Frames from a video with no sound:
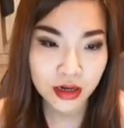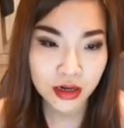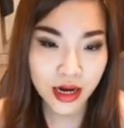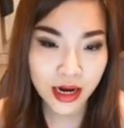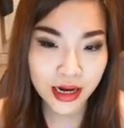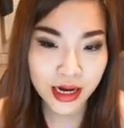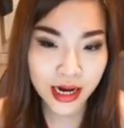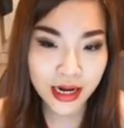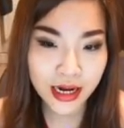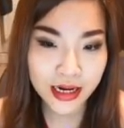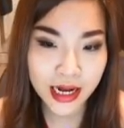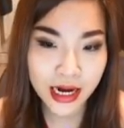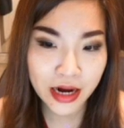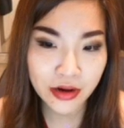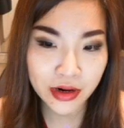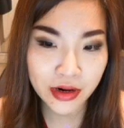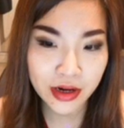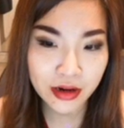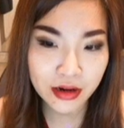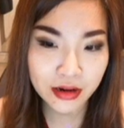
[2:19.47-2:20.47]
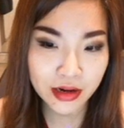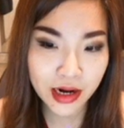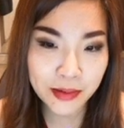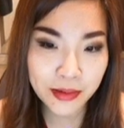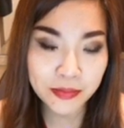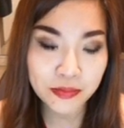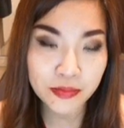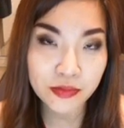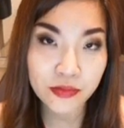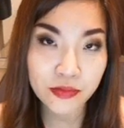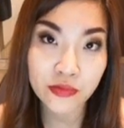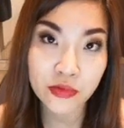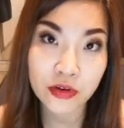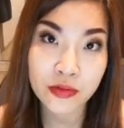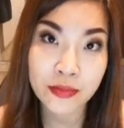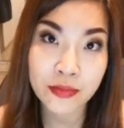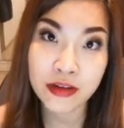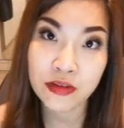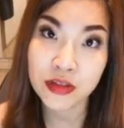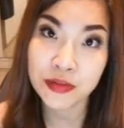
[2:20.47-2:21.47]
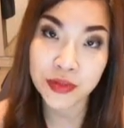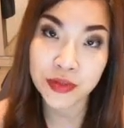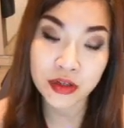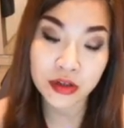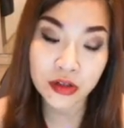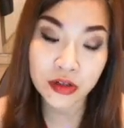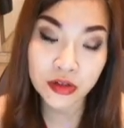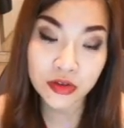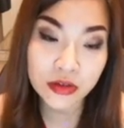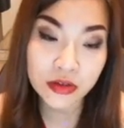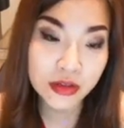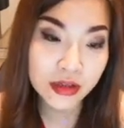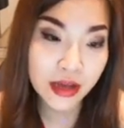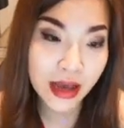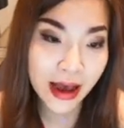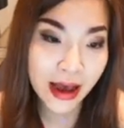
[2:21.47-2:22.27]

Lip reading: Akat now na krap for male speakers